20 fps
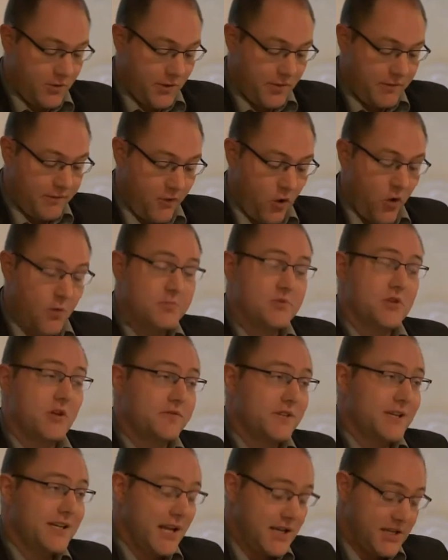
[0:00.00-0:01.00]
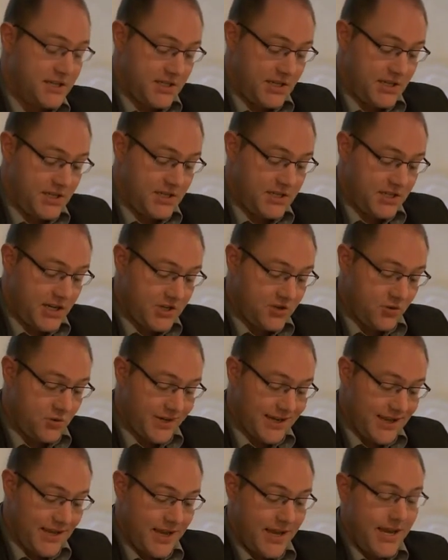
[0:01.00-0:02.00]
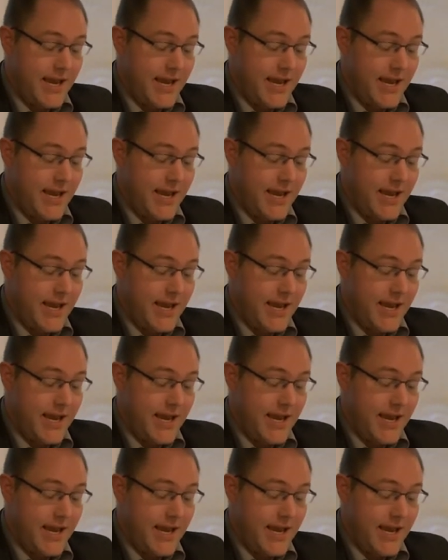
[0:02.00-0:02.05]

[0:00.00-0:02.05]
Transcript: reforms of the 19th century